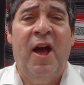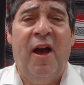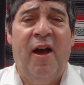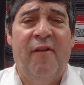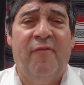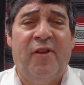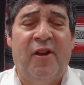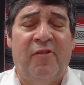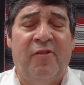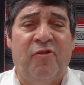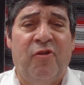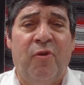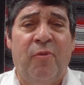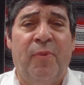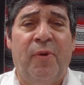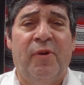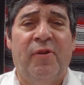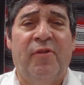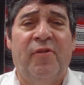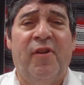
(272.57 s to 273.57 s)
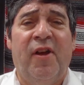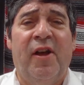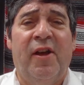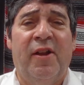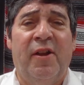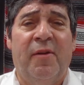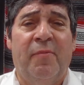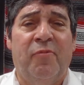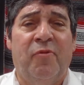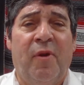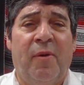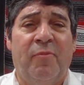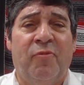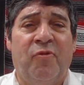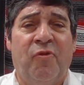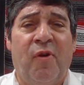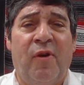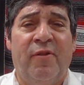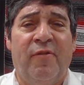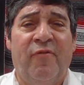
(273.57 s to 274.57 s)
I've got 2 books out. I'm
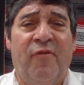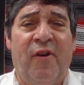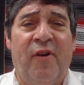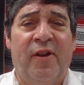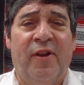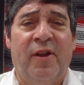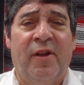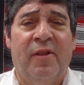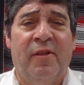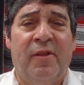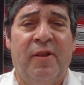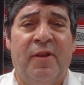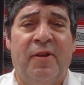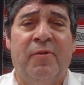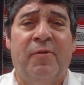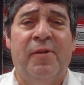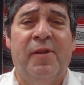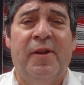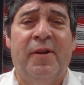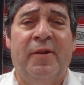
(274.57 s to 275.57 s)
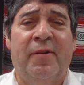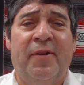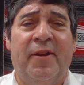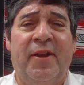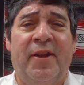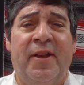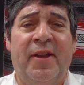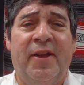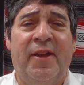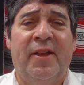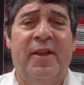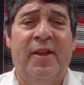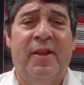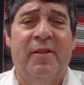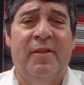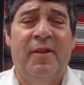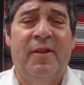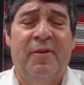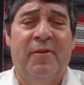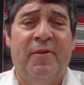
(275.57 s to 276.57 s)
trying to find a literary
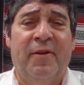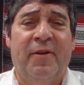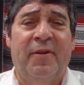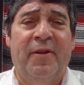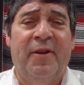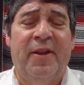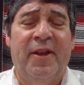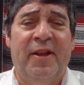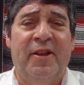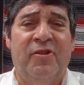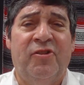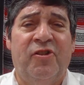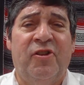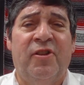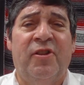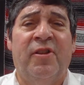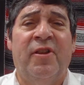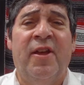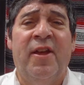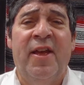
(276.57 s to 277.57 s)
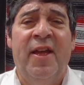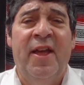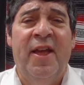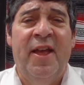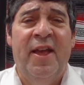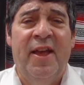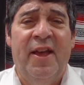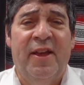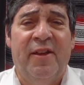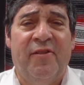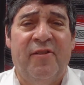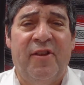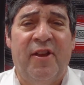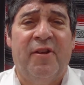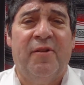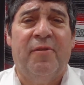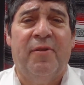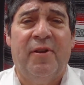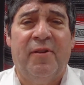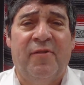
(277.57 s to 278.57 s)
agent, et
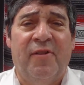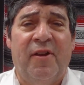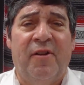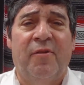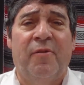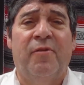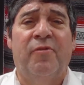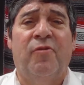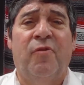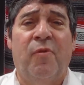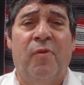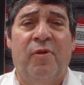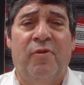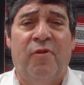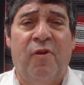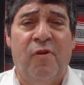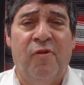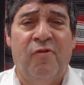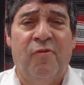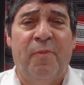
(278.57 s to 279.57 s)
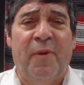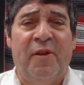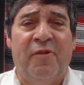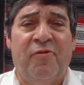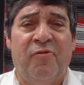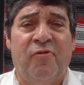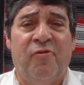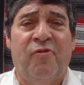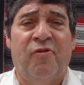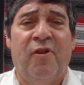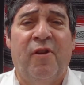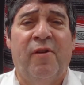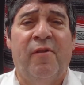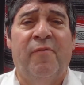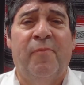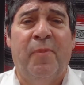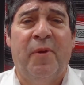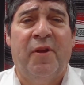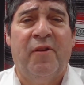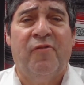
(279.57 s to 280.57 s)
cetera, and doing Toastmaster
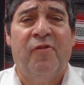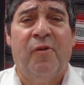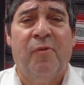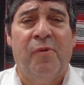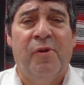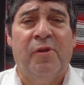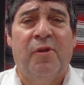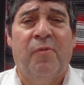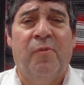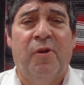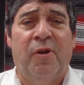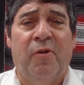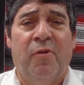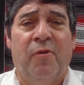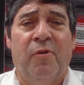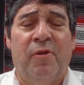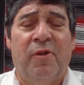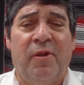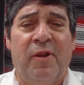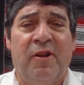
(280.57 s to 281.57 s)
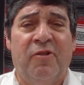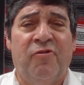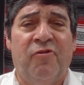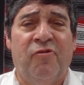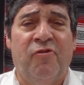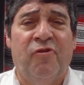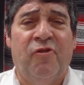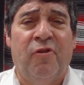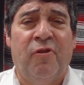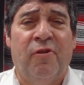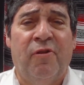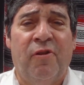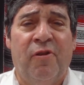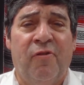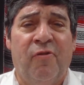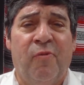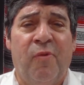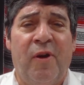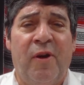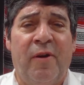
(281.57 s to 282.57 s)
stuff because I really want to go on the lecture circuit
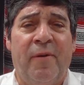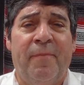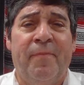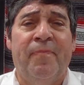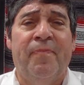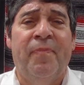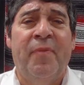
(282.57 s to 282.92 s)
as well